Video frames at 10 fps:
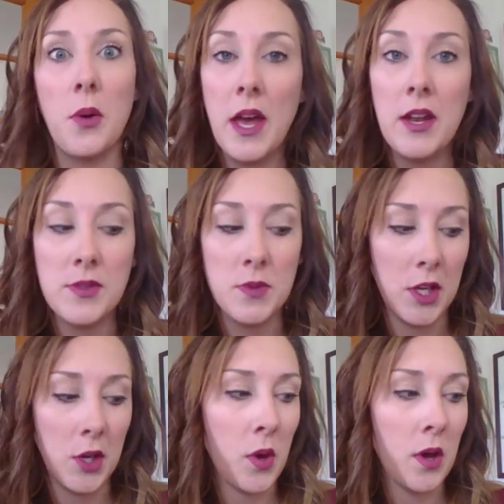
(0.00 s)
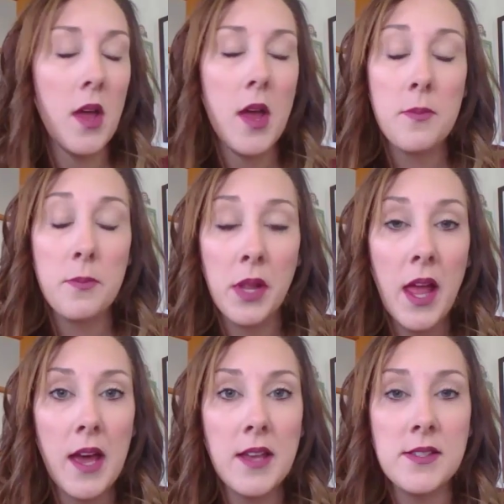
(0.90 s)
that is really cool.
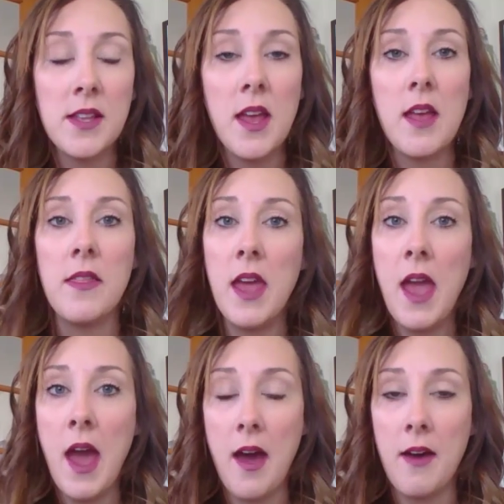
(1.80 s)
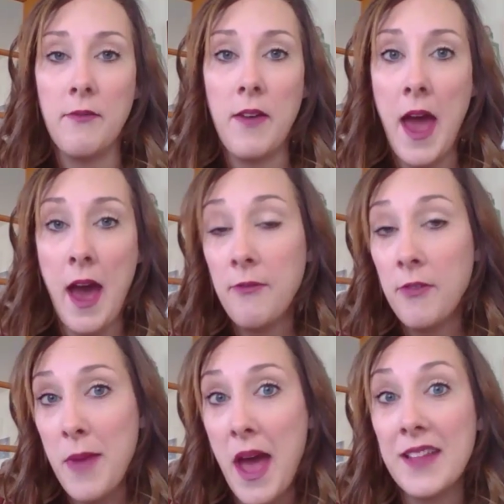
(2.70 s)
Plus, they have half are
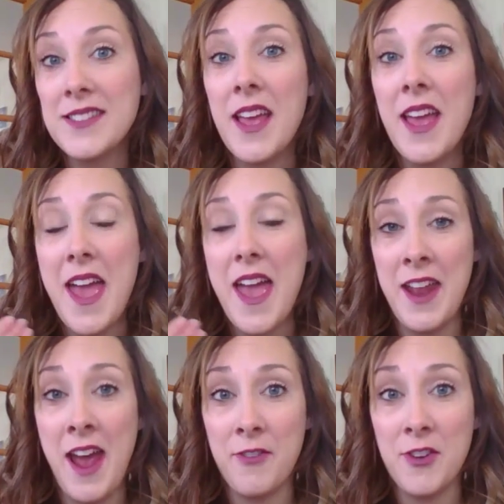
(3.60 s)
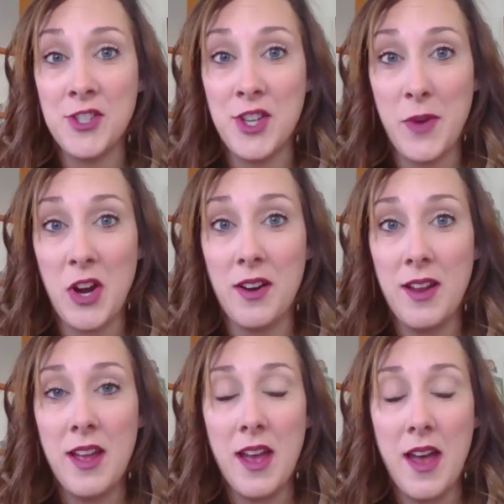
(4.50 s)
matte and half are shimmer
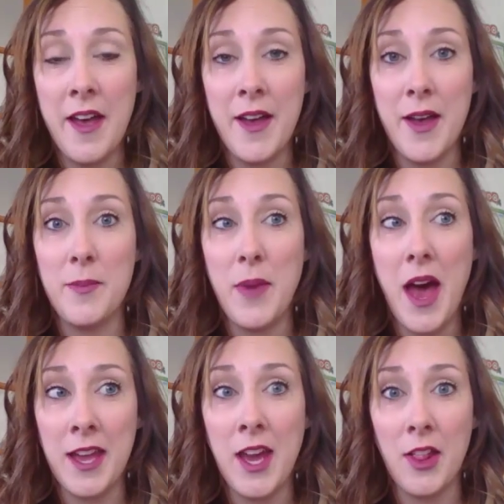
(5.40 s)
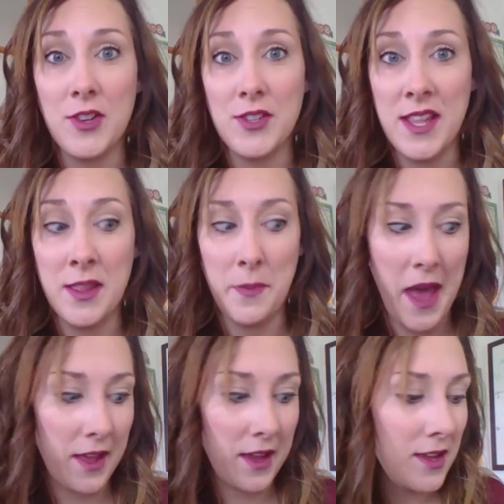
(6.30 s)
eye colors in the
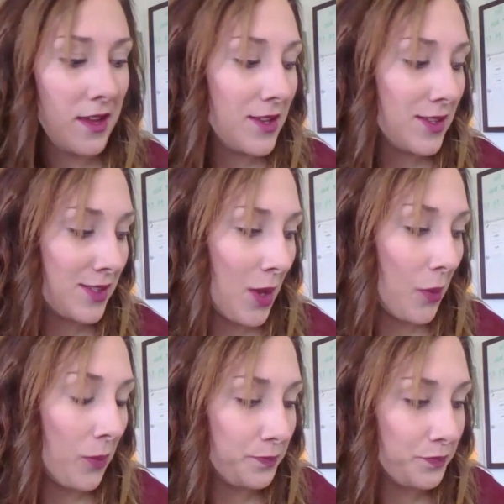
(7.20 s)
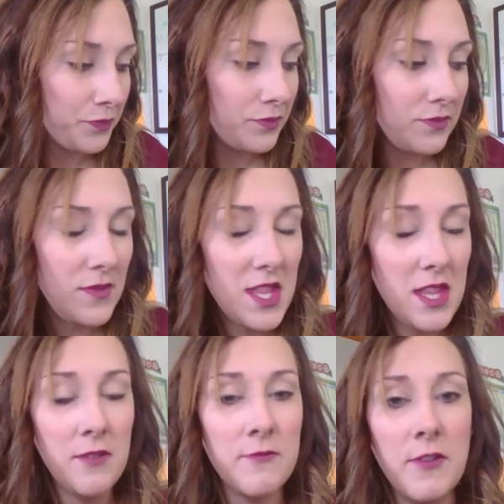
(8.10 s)
palette. So,
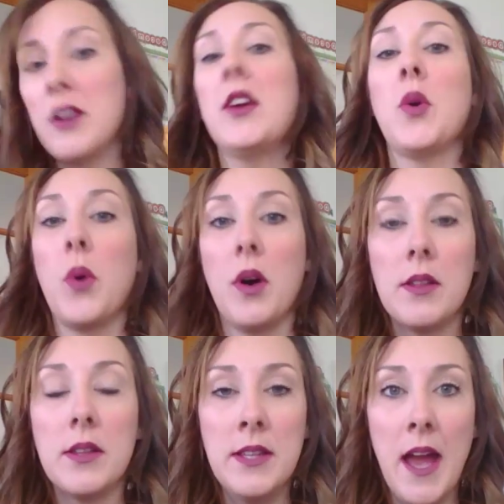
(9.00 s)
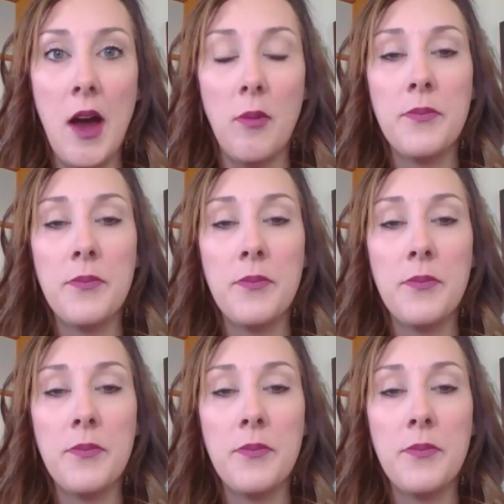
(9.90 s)
very cool. Now,